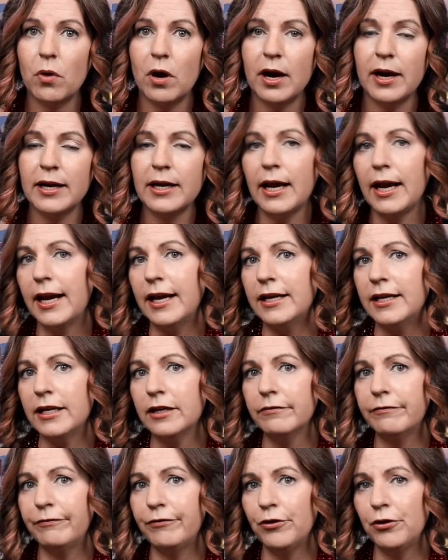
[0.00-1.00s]
one,
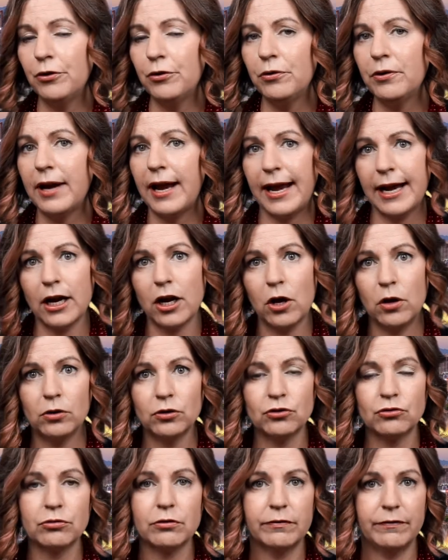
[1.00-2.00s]
Indian Food and
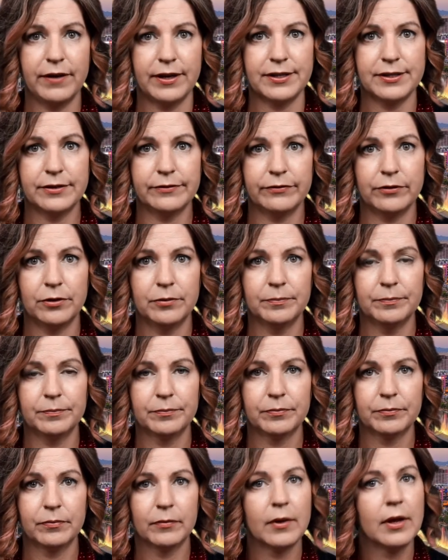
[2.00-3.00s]
Cultural Festival.
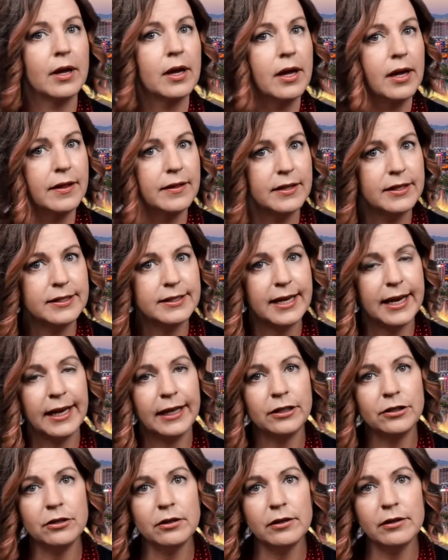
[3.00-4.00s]
This
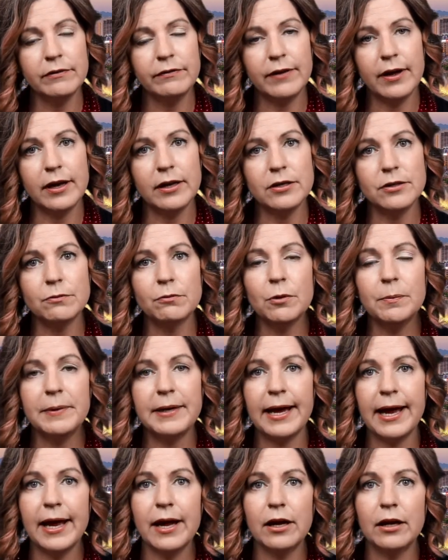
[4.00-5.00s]
annual event will
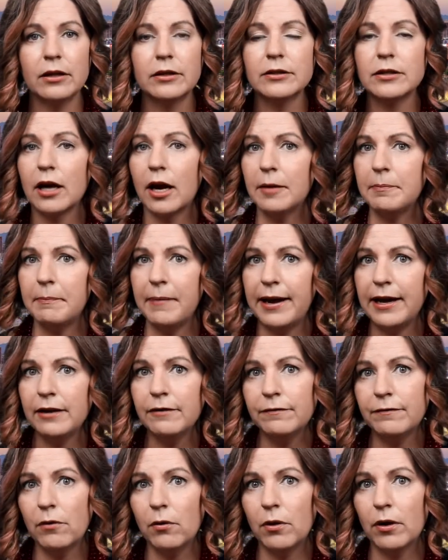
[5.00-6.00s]
be held on
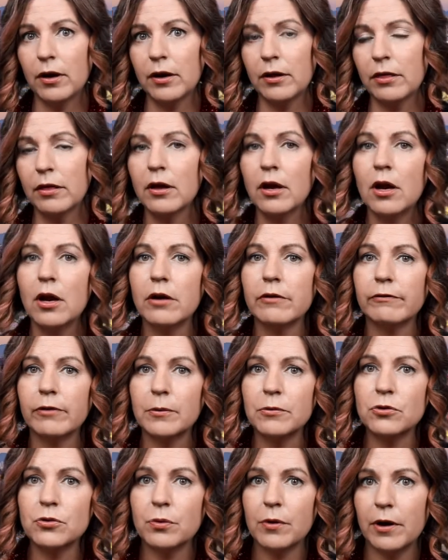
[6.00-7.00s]
May 4th
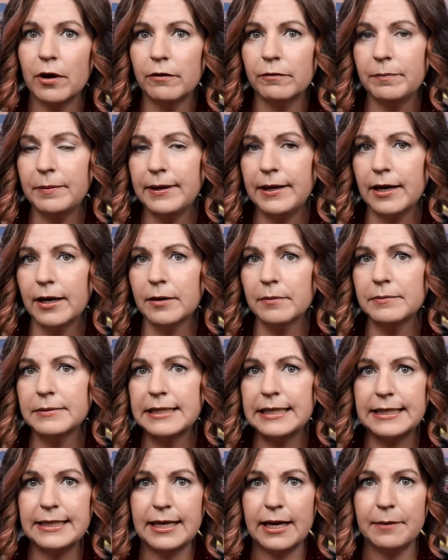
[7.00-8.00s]
from 12 p.m.
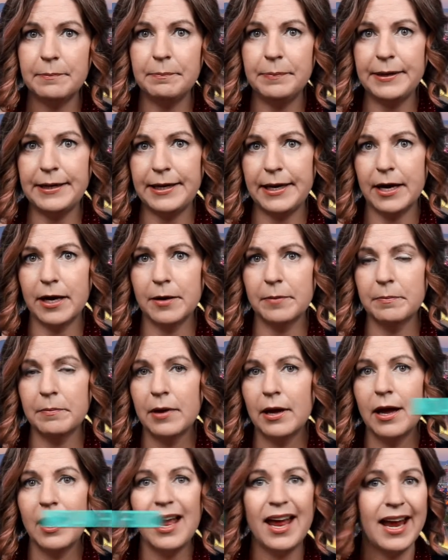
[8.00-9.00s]
to 10 p.m.
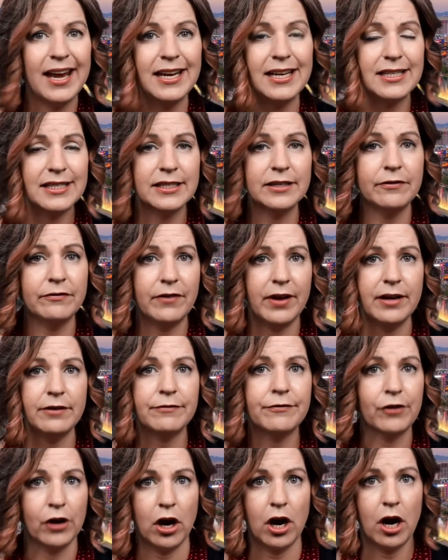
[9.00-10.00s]
and it's an event
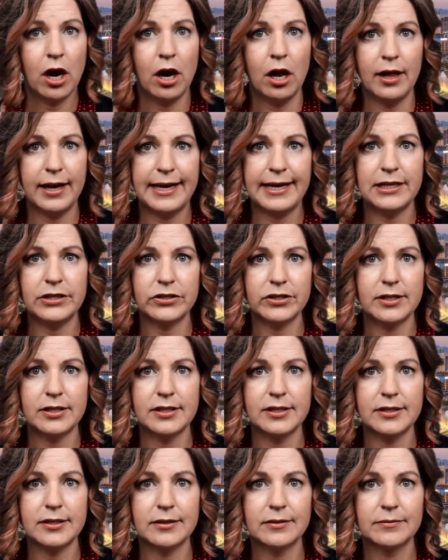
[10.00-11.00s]
for all
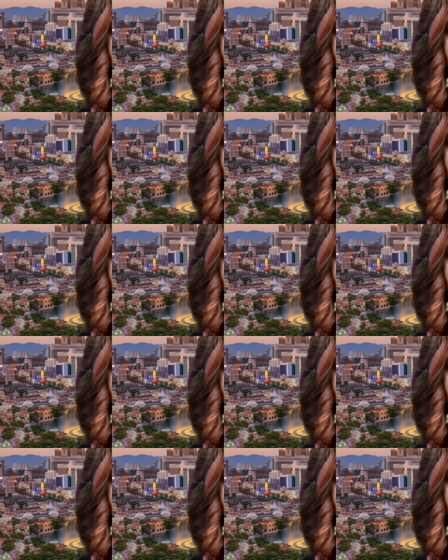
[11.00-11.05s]
ages.